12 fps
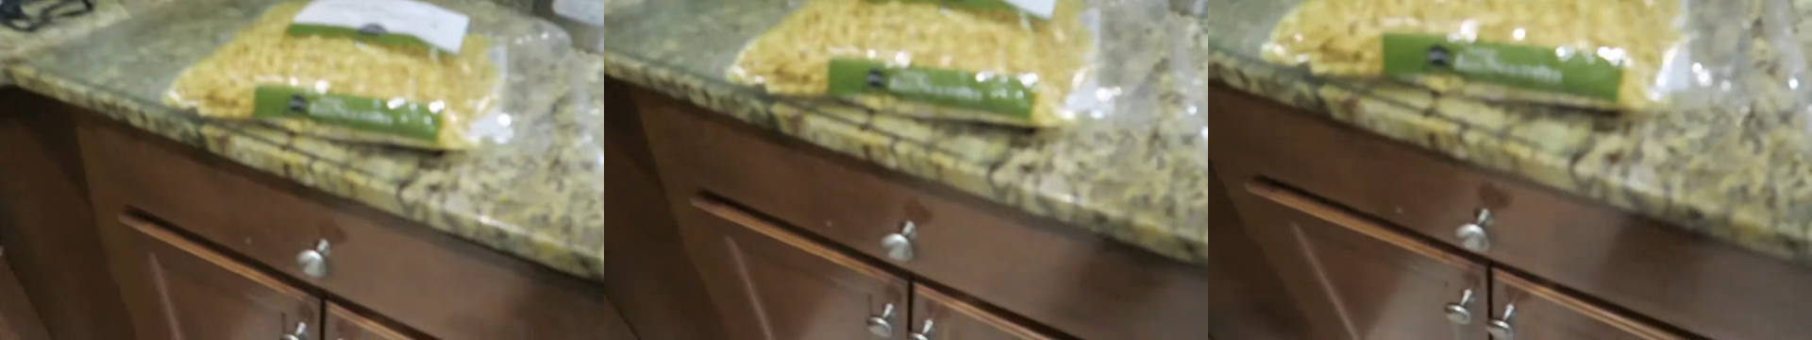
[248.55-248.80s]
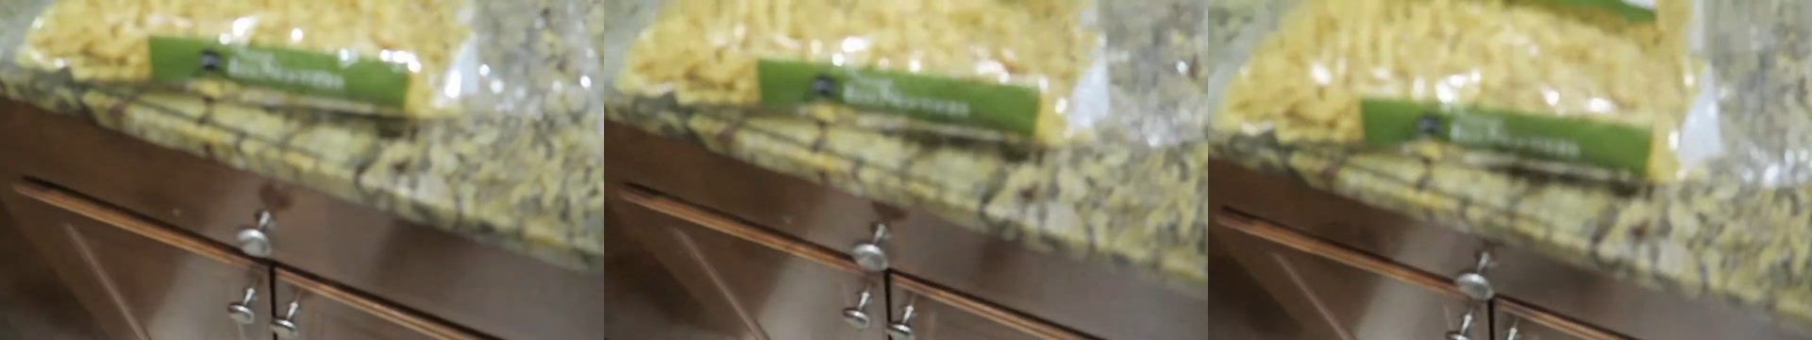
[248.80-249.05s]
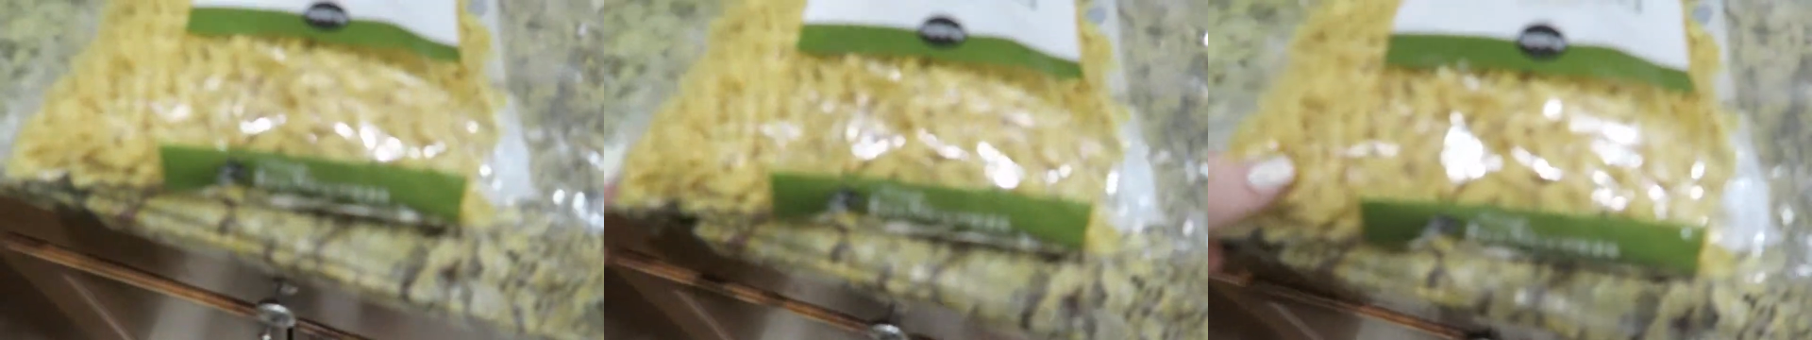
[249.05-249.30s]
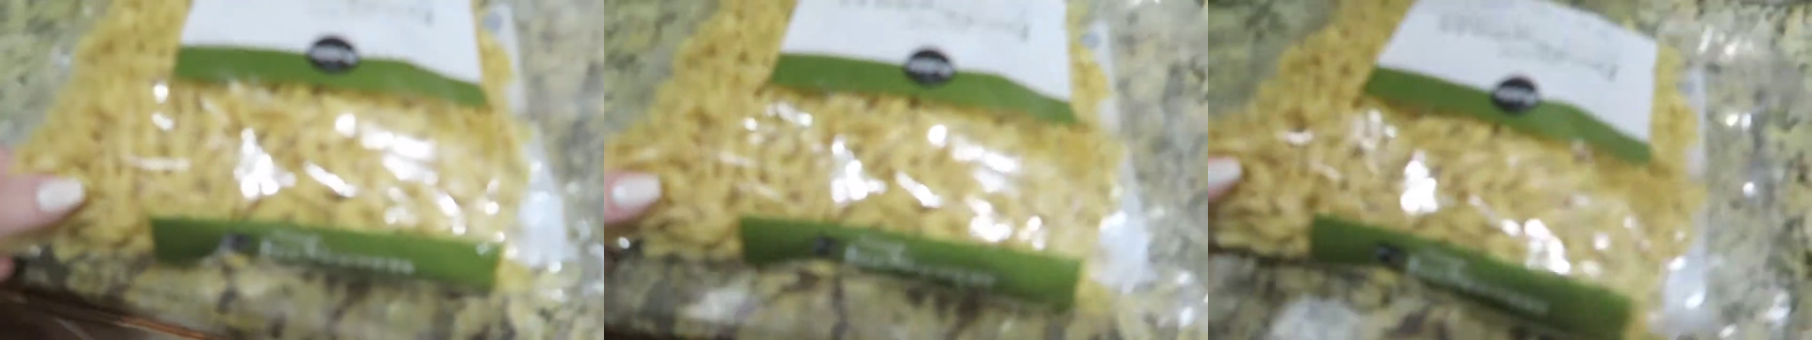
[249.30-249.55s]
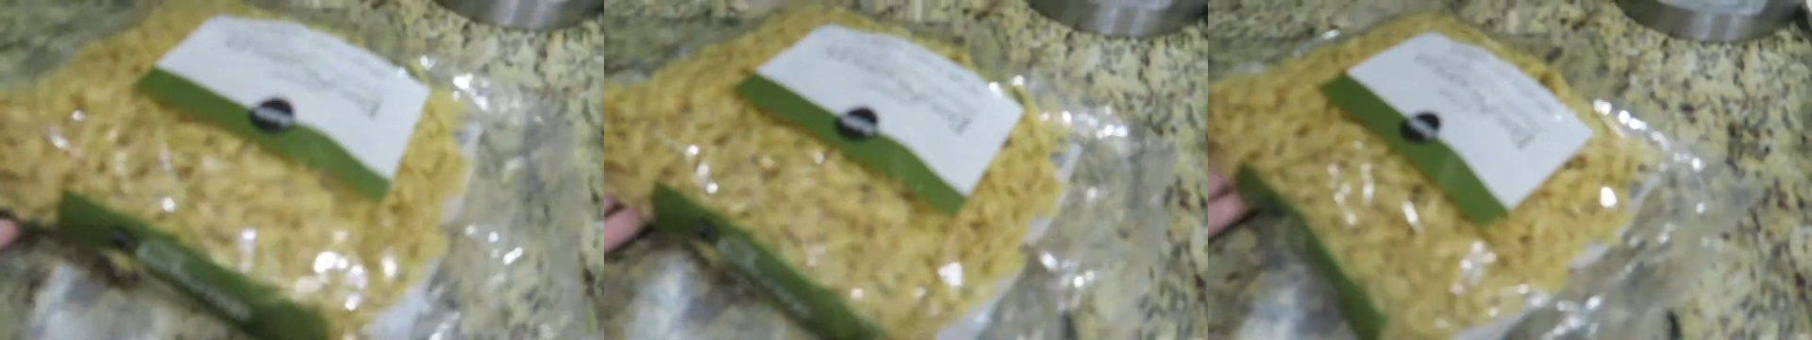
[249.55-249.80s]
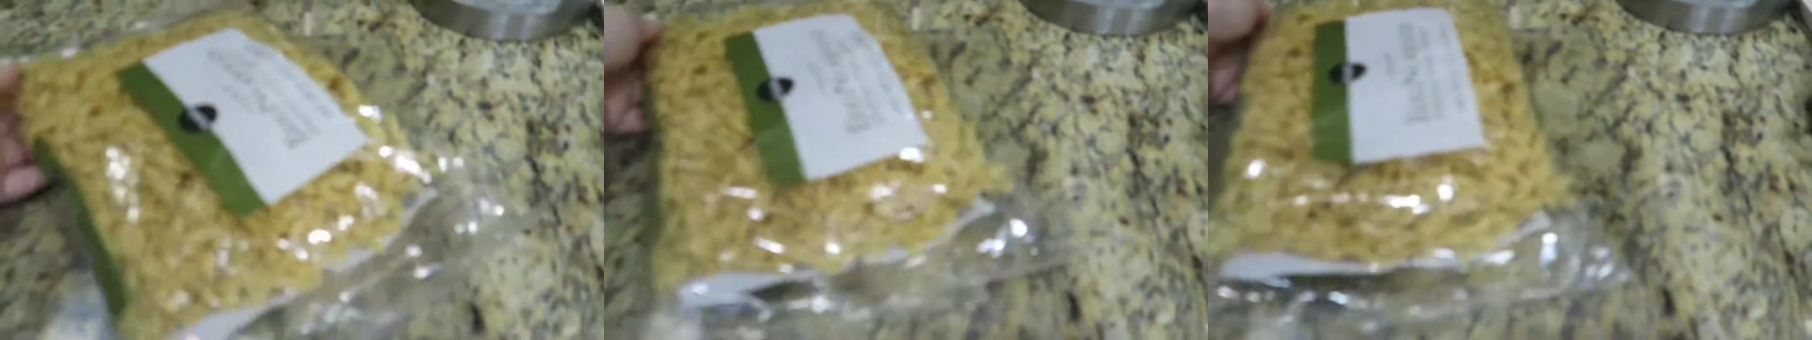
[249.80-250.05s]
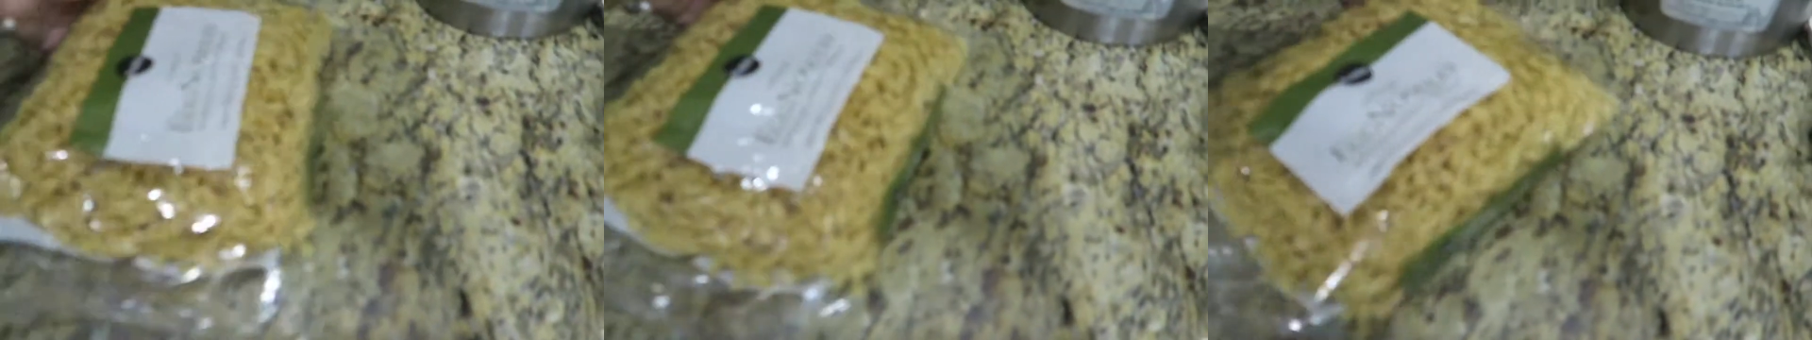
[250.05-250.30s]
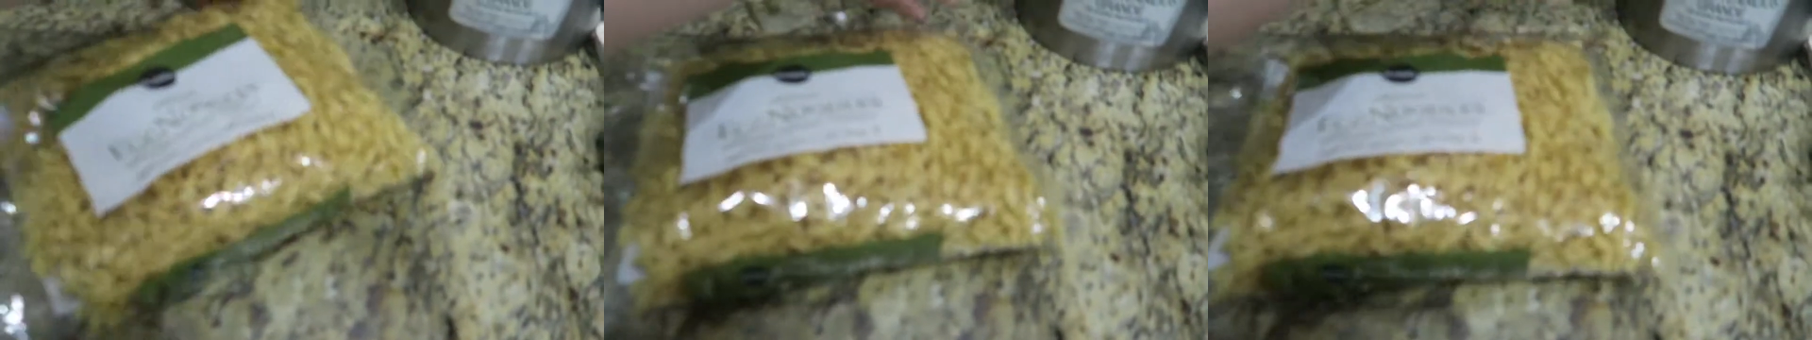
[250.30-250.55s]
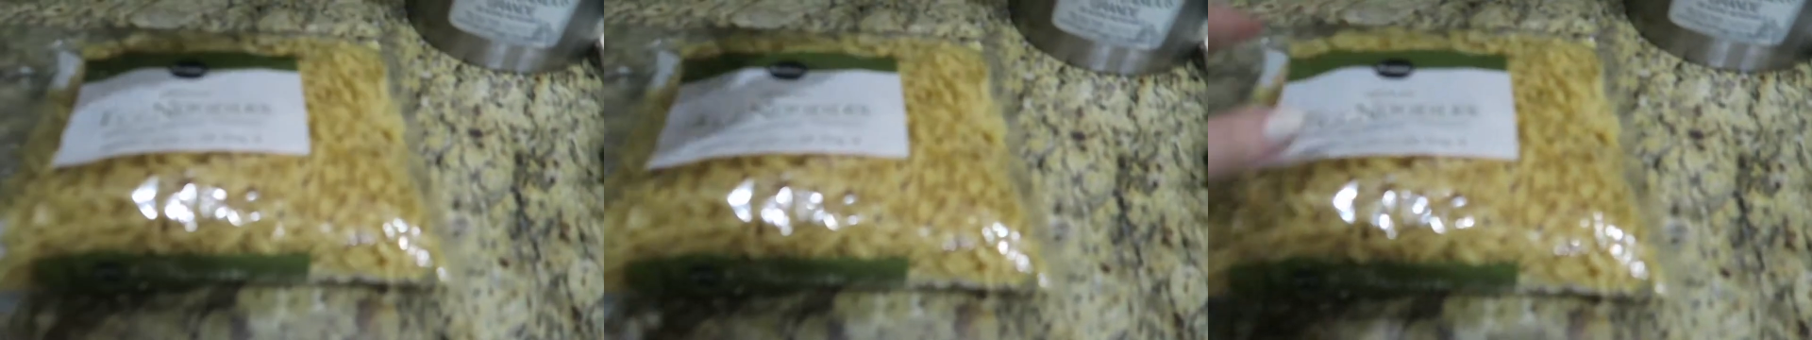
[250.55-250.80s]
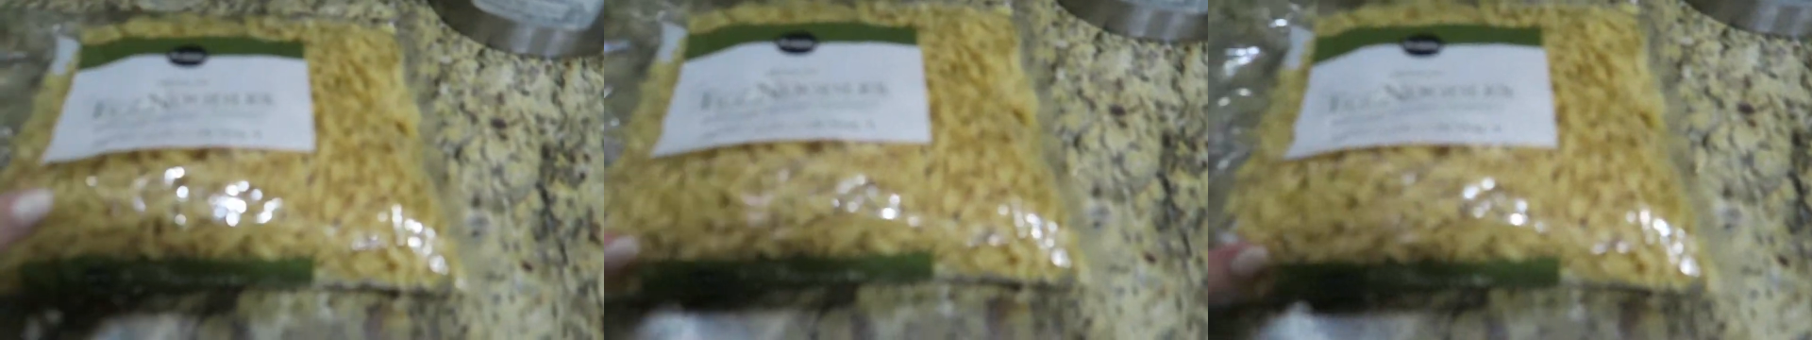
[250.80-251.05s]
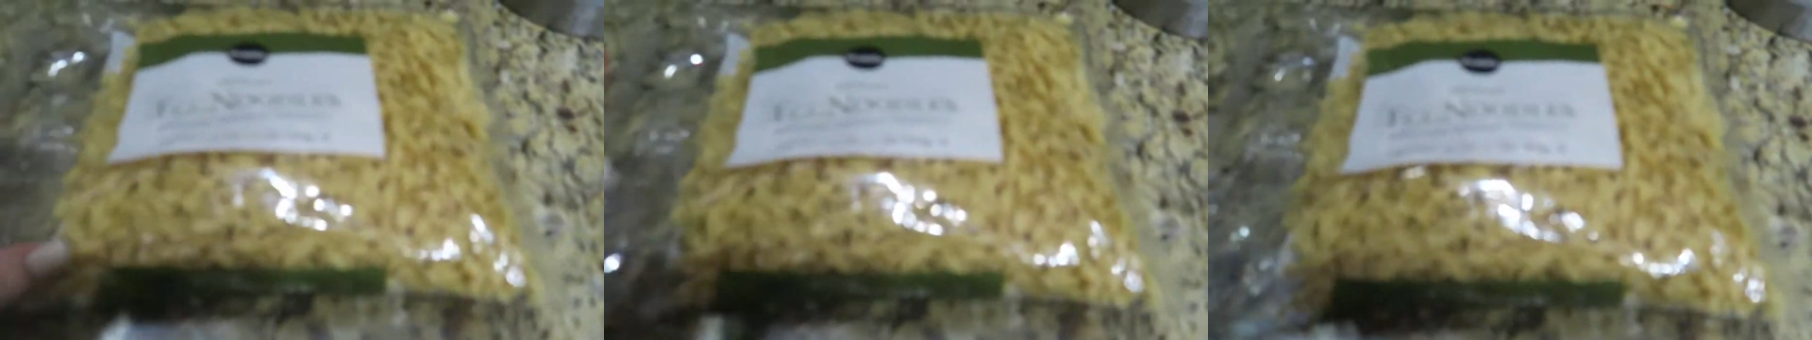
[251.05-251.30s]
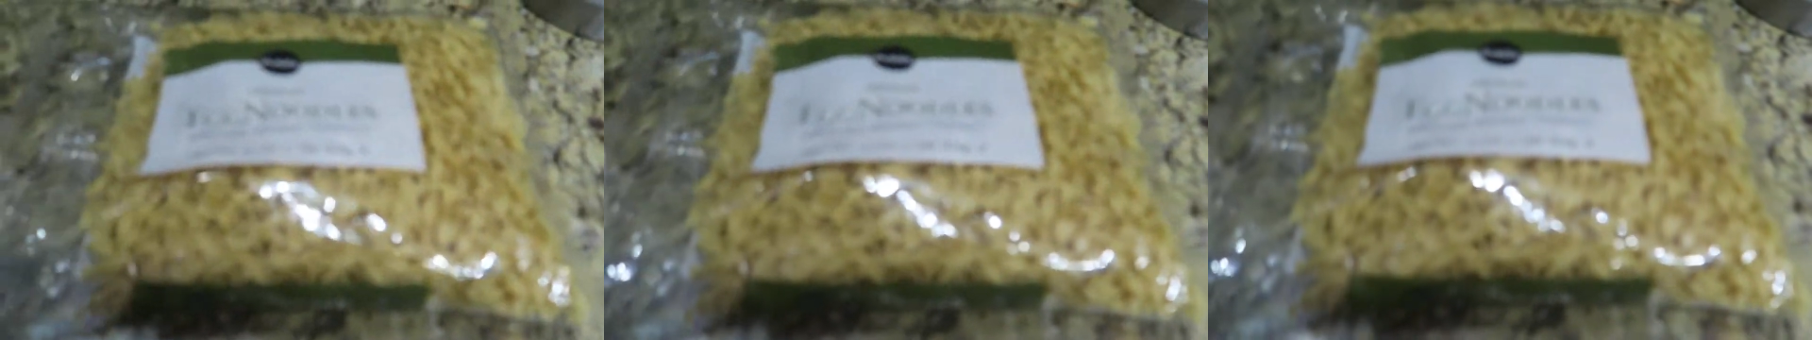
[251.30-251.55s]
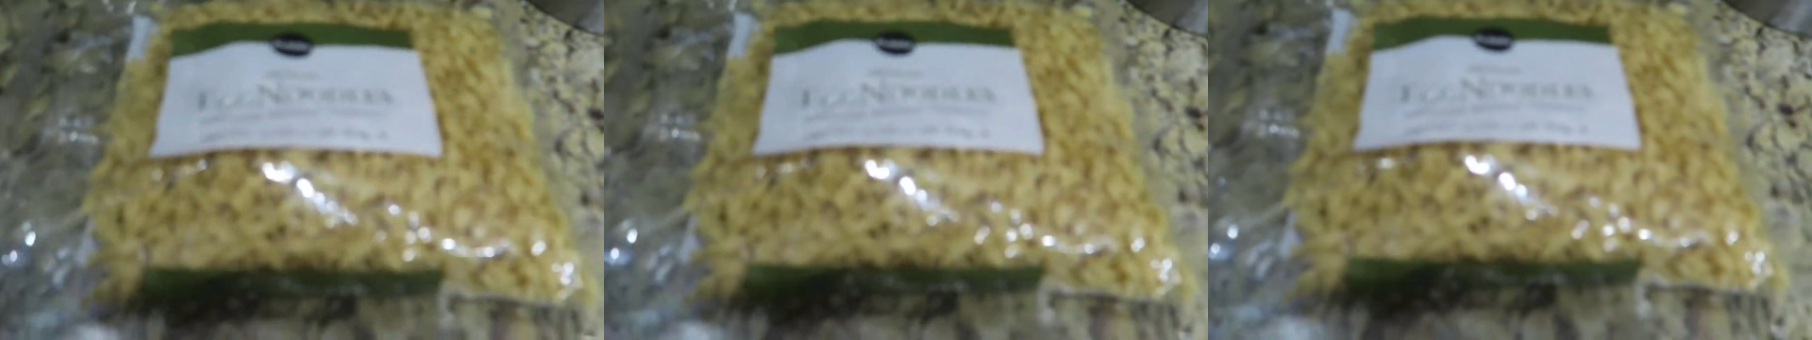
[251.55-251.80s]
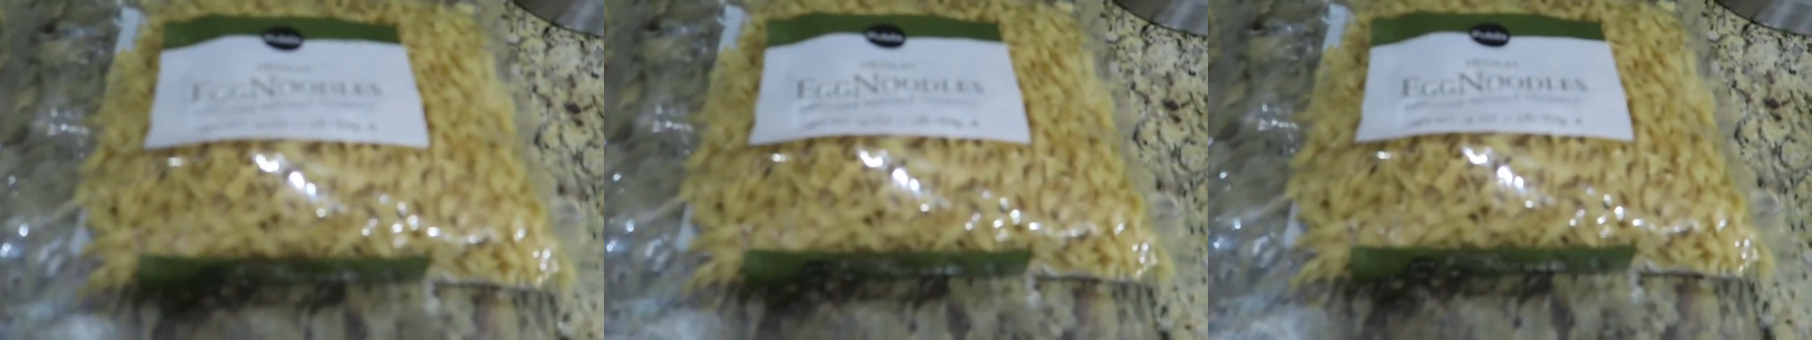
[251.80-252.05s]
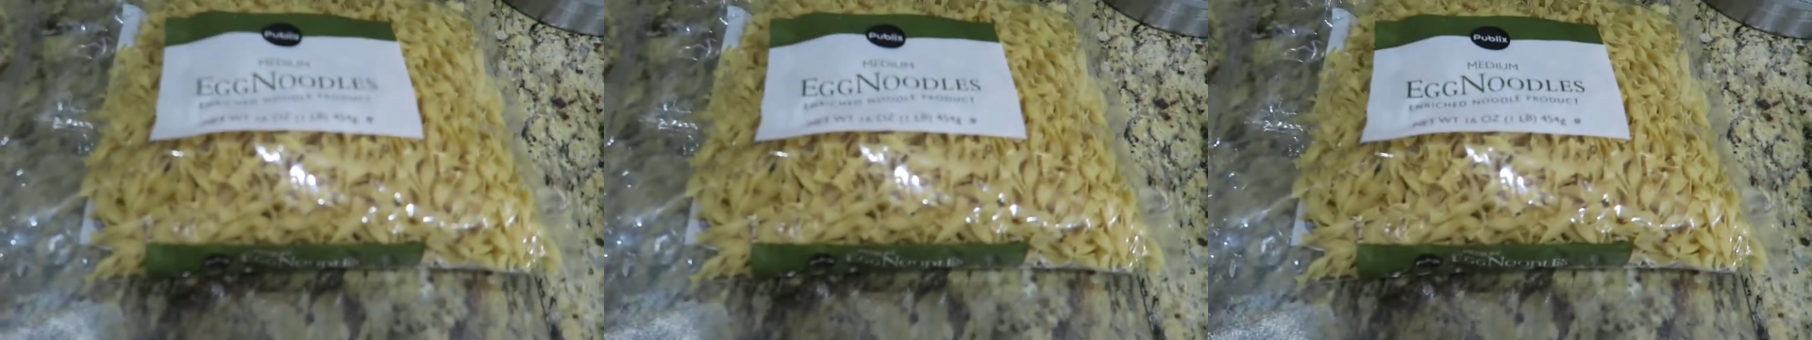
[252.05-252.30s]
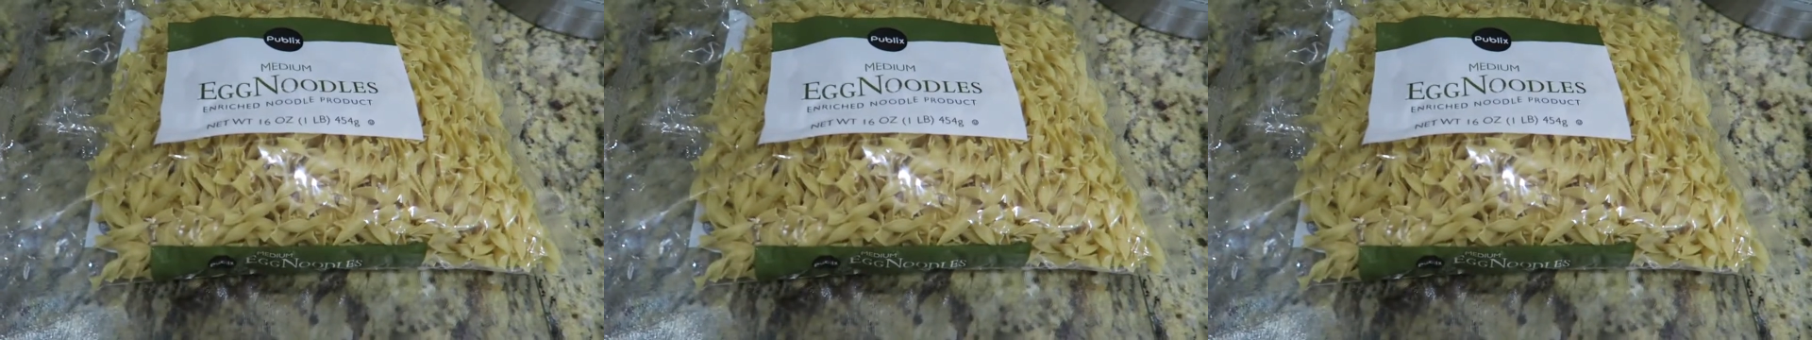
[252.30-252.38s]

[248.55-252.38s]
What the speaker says: No face is visible, so there are no lips to read.